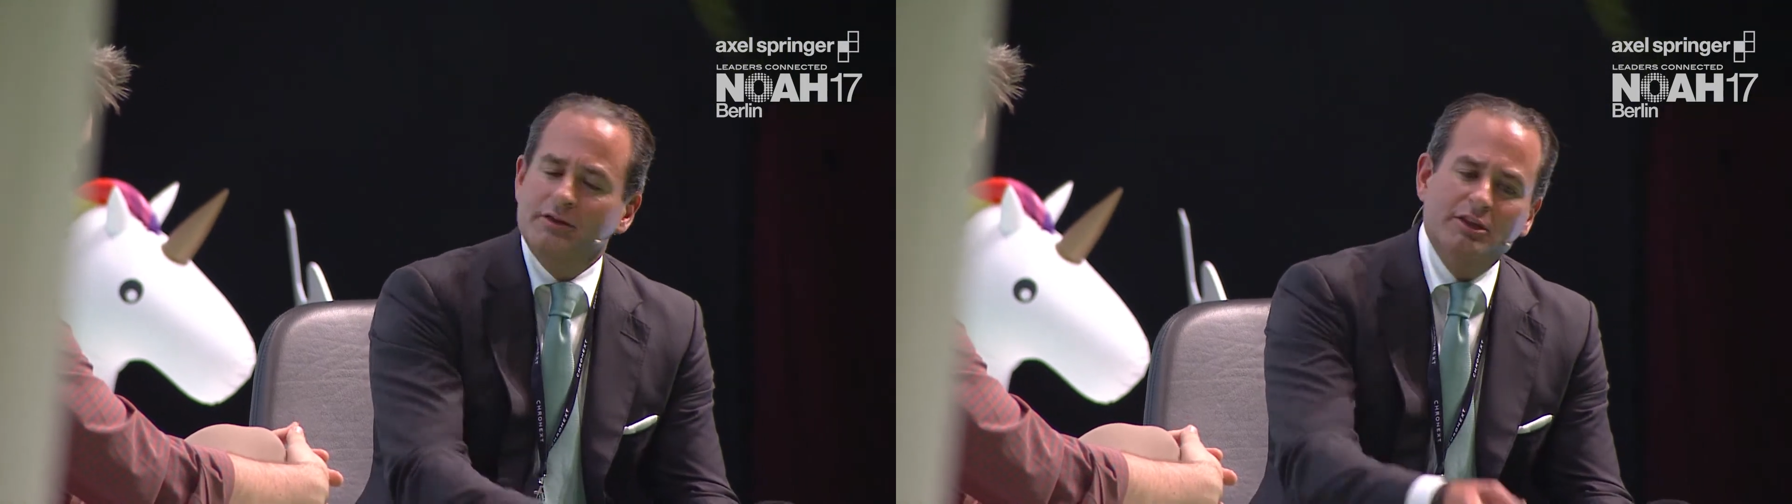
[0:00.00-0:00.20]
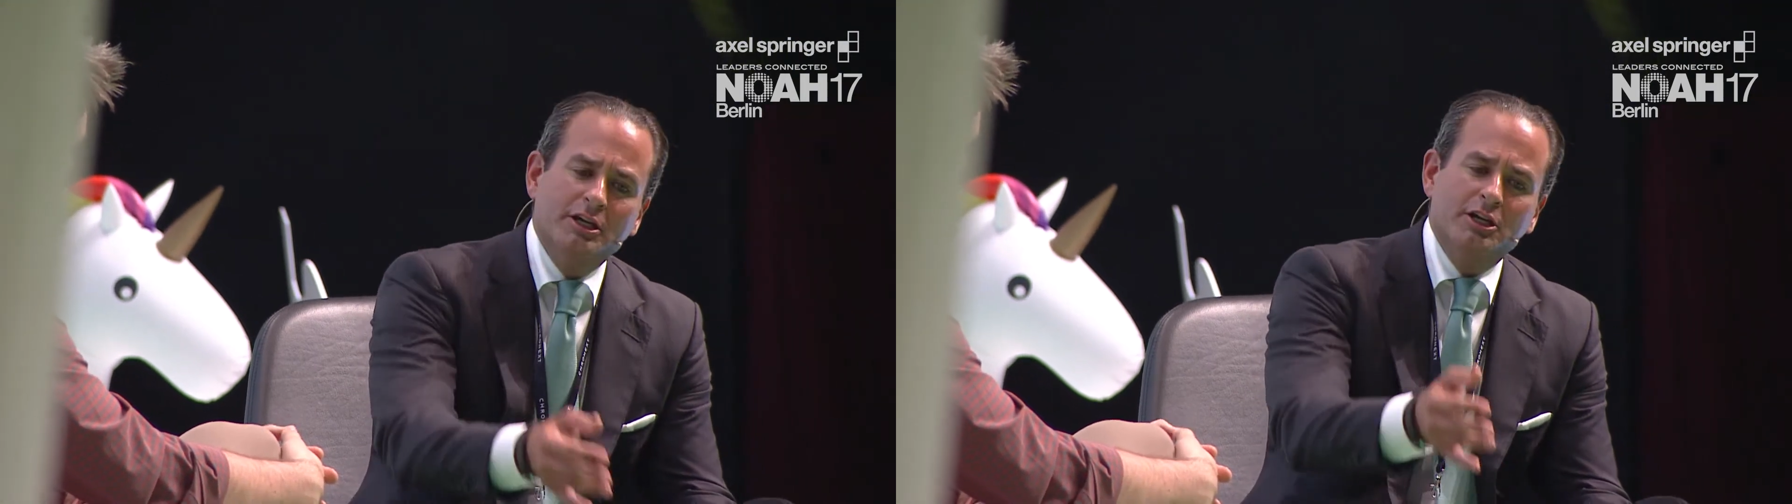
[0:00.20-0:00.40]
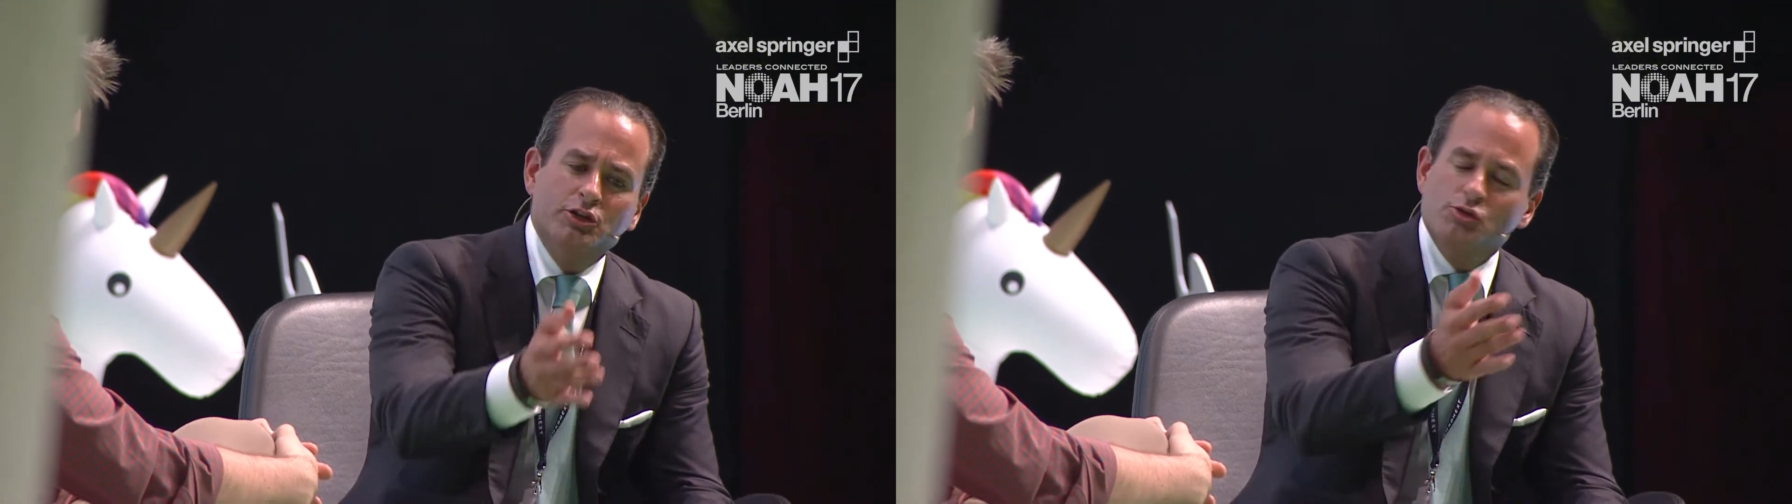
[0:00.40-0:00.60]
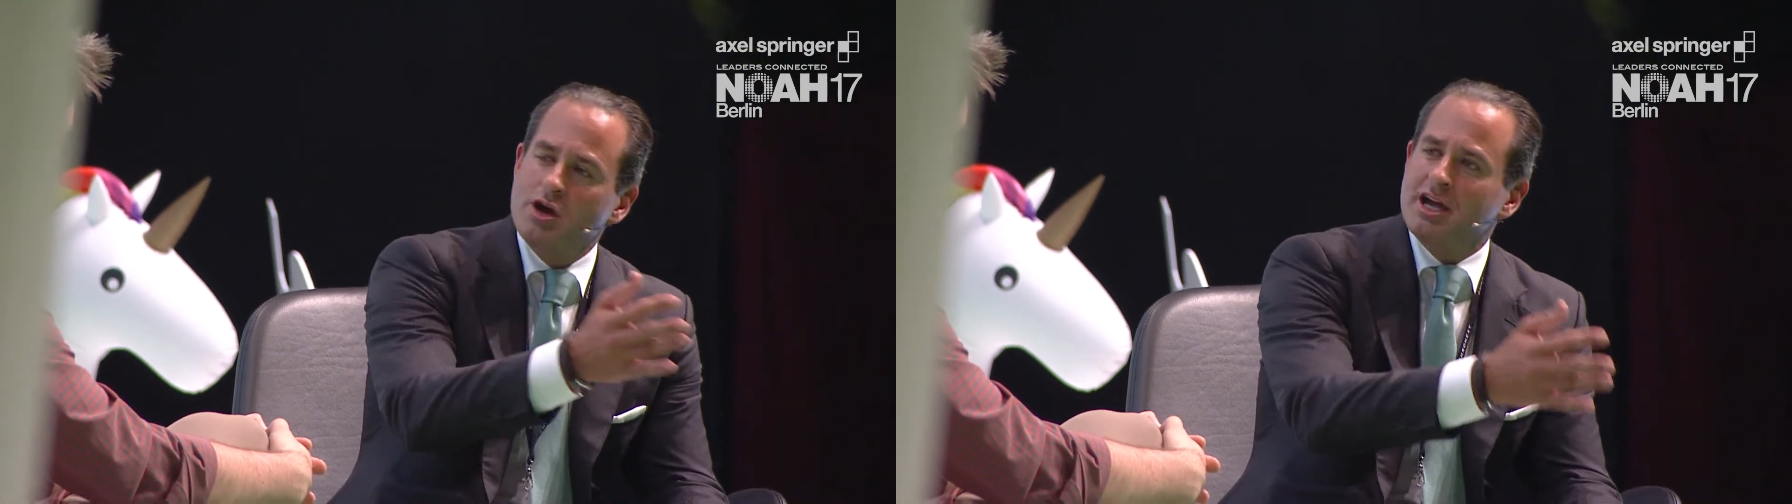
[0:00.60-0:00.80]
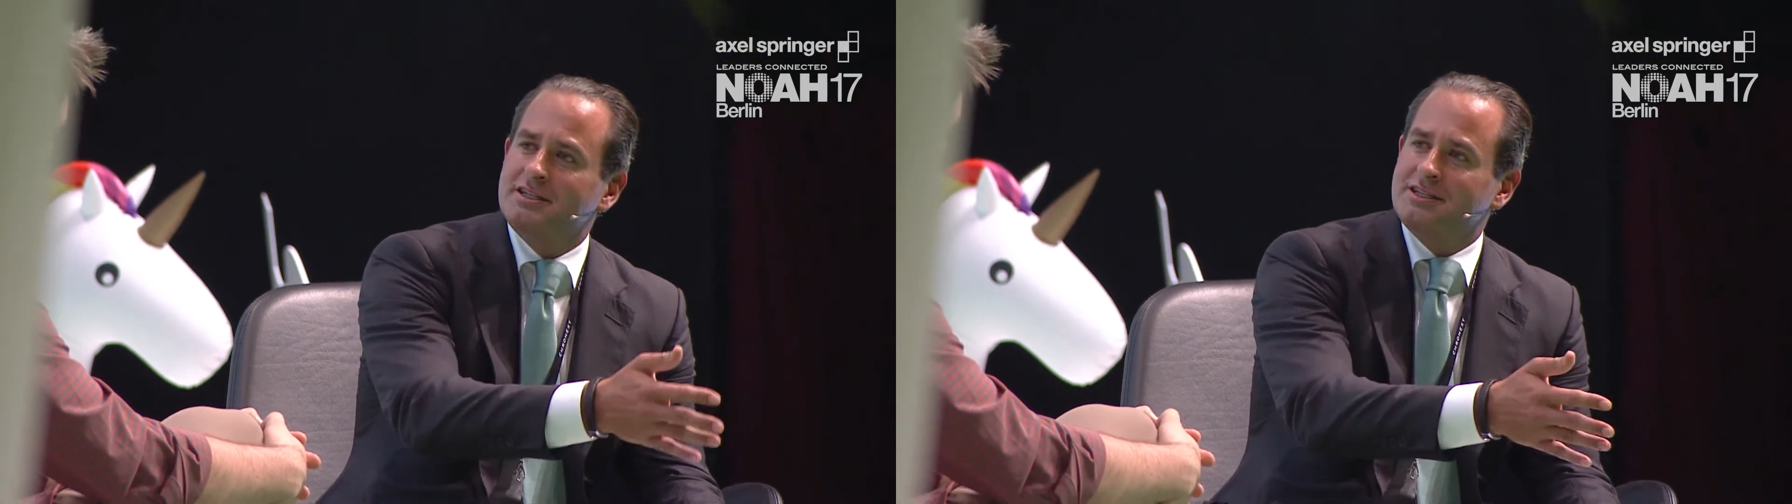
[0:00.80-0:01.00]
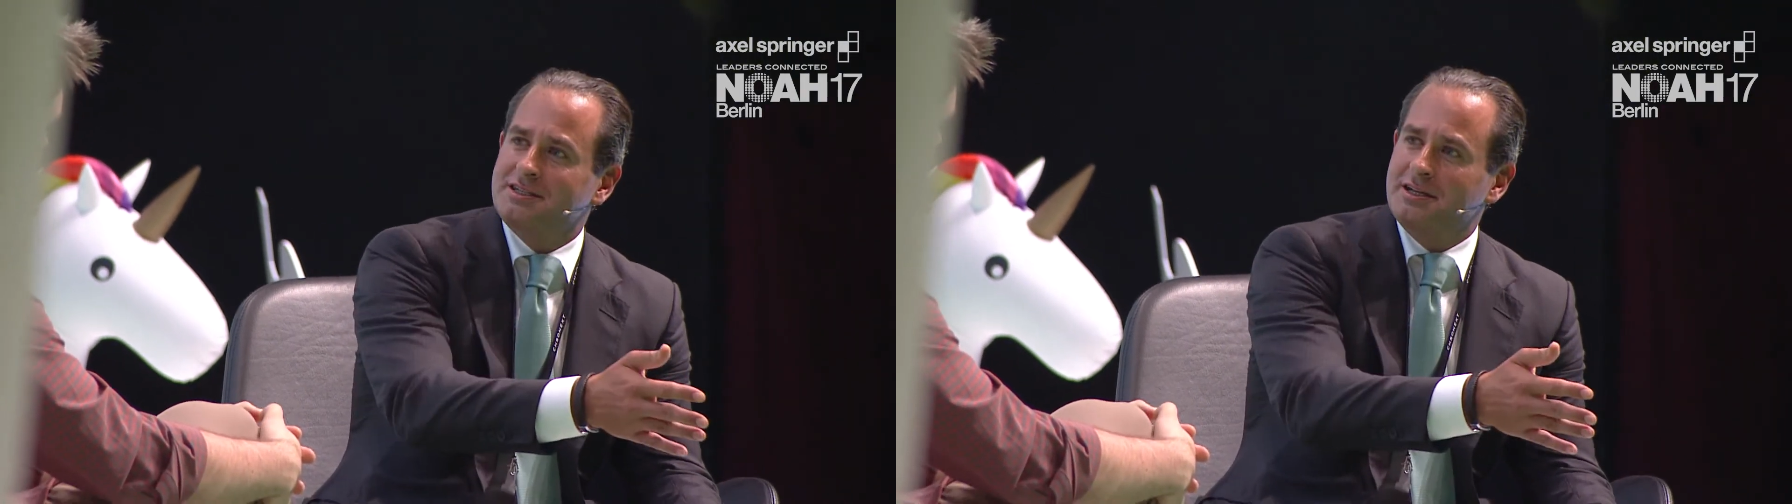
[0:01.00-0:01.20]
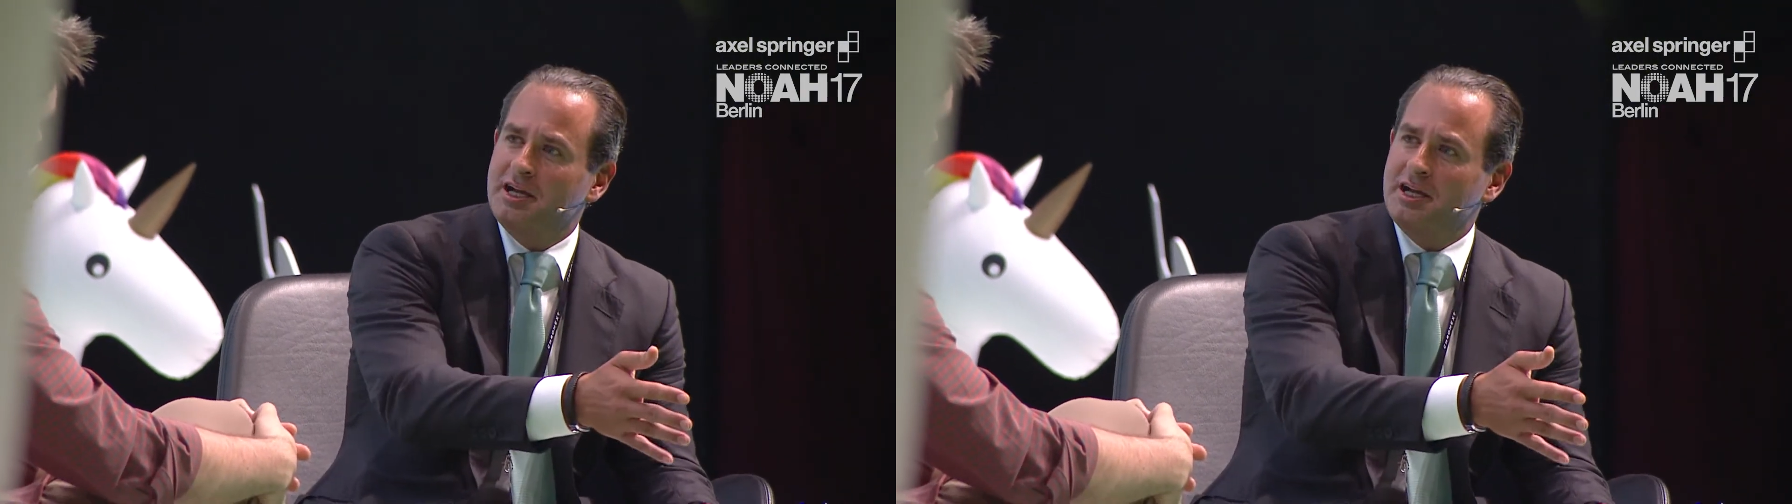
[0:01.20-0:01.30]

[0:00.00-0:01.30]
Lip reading: the US